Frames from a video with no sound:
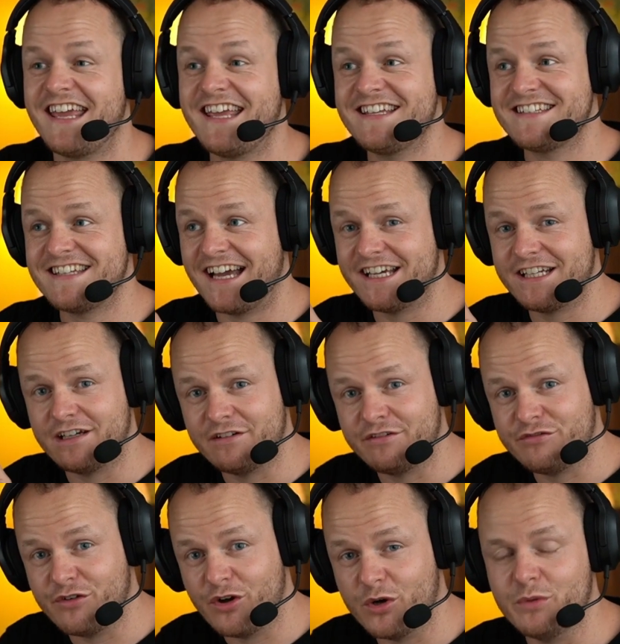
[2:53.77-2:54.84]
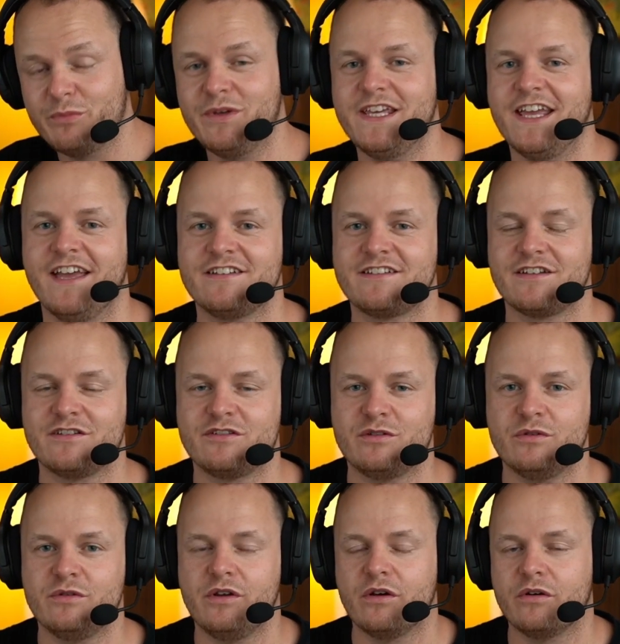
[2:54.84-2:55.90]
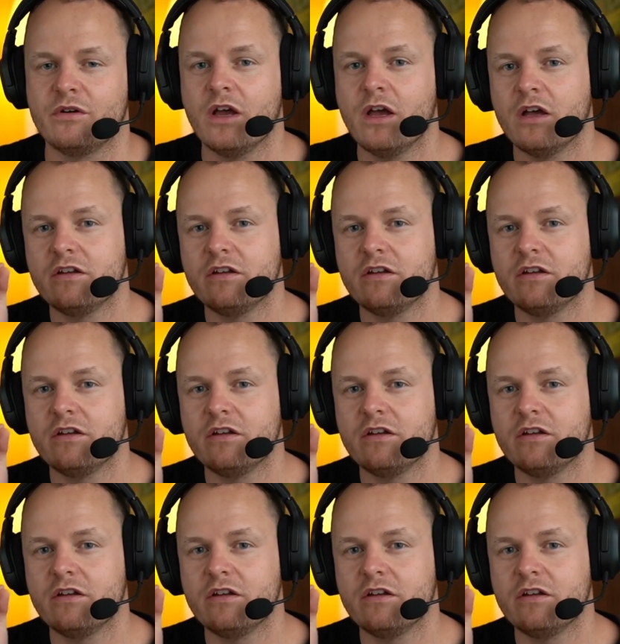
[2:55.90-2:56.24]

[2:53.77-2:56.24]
inside of OBS Studio,